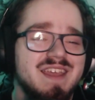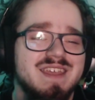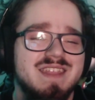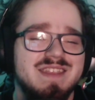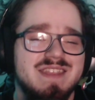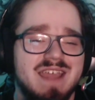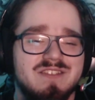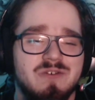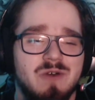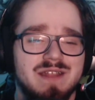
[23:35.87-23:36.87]
Night
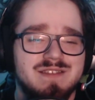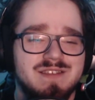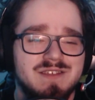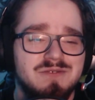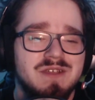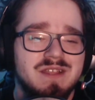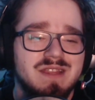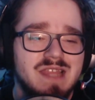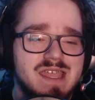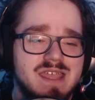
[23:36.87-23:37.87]
Squad 2,
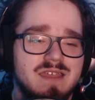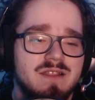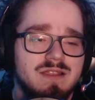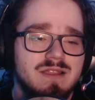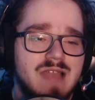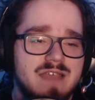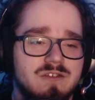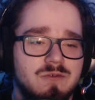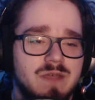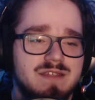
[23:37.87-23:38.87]
Lake, Last
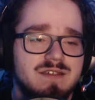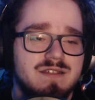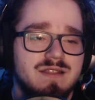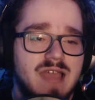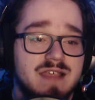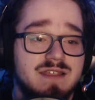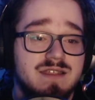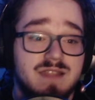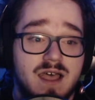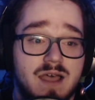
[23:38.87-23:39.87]
Oasis, Last
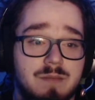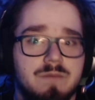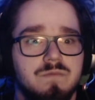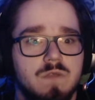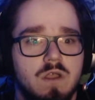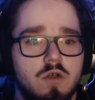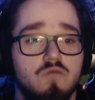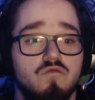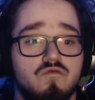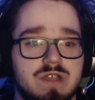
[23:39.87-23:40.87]
Stop.
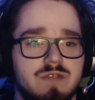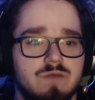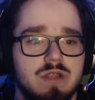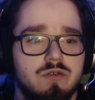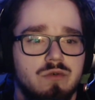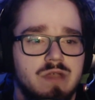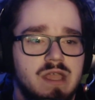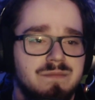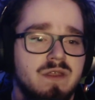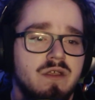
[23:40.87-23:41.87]
Really, really cool
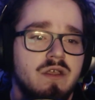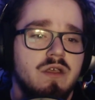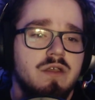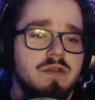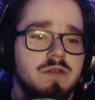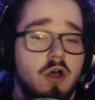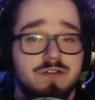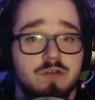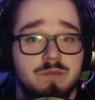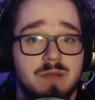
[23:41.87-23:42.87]
game.
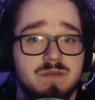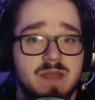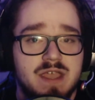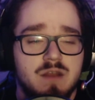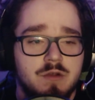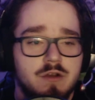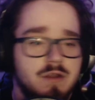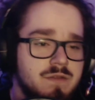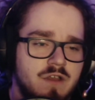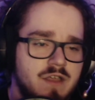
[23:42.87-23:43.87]
Also published by Annapurna.
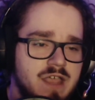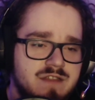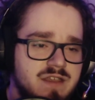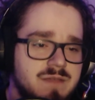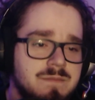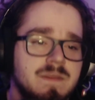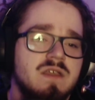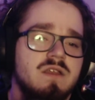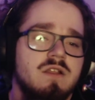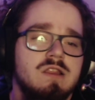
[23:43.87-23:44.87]
That's all I gotta say.
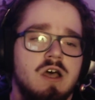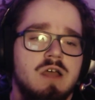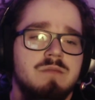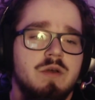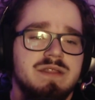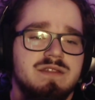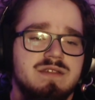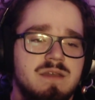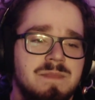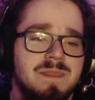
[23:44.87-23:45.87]
Lawn Mowing Sim.